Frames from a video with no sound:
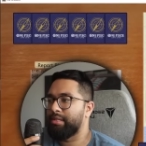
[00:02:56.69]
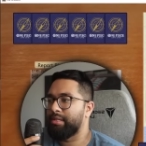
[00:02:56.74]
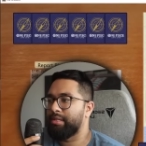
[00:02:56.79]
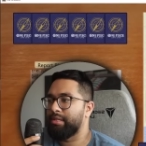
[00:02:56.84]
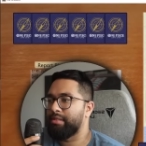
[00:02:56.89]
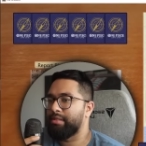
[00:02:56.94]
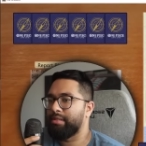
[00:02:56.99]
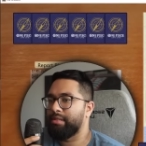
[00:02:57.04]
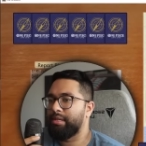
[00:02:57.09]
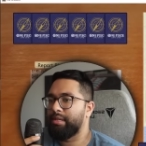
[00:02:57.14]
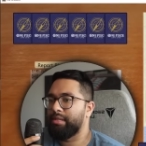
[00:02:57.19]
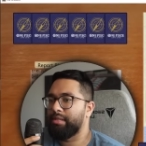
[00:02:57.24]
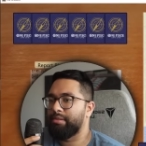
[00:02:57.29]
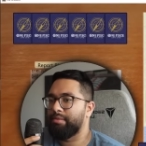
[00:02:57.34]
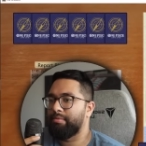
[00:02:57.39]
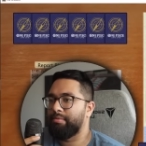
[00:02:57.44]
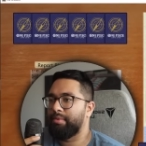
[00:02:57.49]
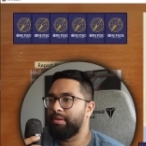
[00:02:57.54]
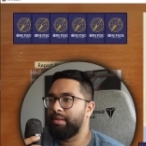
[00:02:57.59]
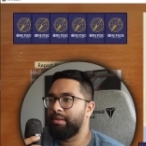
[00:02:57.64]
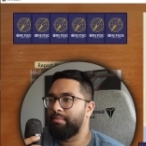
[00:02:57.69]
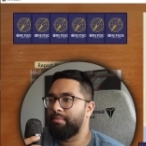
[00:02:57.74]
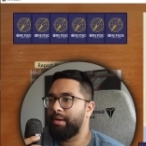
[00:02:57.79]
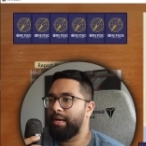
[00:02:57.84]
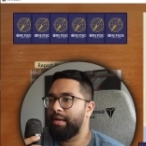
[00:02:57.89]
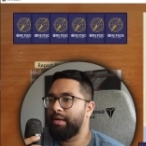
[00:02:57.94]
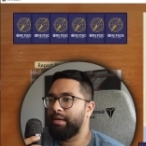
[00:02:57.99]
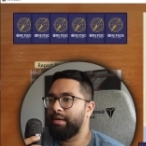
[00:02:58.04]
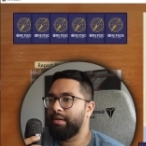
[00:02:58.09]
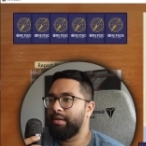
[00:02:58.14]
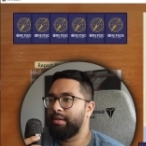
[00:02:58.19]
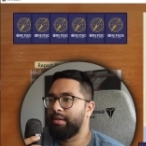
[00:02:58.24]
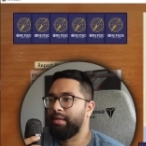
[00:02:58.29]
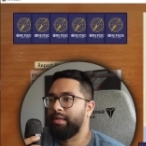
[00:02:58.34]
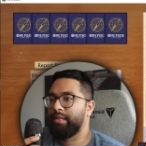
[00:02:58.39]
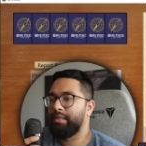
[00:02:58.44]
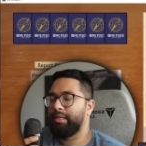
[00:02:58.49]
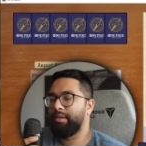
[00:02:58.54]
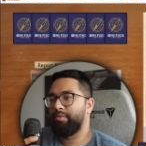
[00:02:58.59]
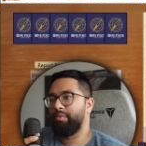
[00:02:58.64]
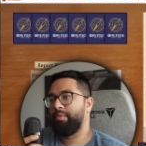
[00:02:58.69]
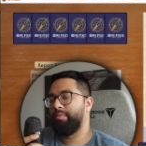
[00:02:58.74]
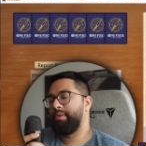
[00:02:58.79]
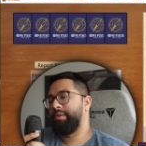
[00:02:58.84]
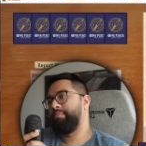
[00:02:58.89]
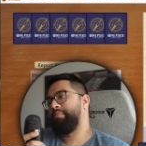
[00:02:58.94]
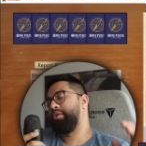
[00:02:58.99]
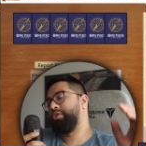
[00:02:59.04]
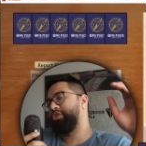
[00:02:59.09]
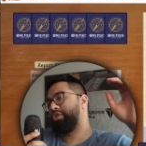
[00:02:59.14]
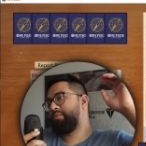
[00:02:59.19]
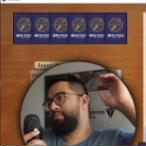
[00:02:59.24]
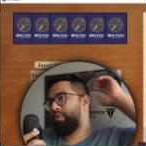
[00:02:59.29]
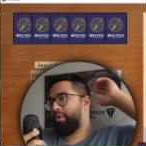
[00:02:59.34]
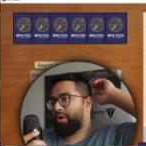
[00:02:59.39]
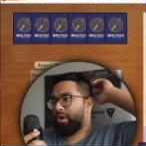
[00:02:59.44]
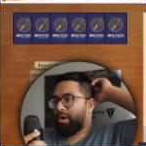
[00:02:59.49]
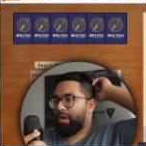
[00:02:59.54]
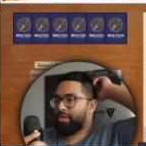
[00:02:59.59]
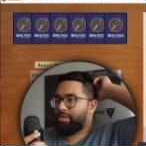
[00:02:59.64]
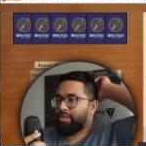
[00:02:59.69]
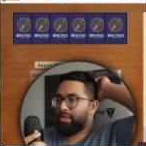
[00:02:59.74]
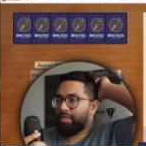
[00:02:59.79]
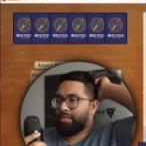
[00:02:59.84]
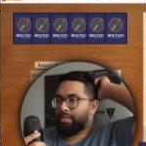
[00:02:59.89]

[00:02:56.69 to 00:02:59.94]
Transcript: It doesn't, it doesn't really matter. I think we'll be pushing more cards to the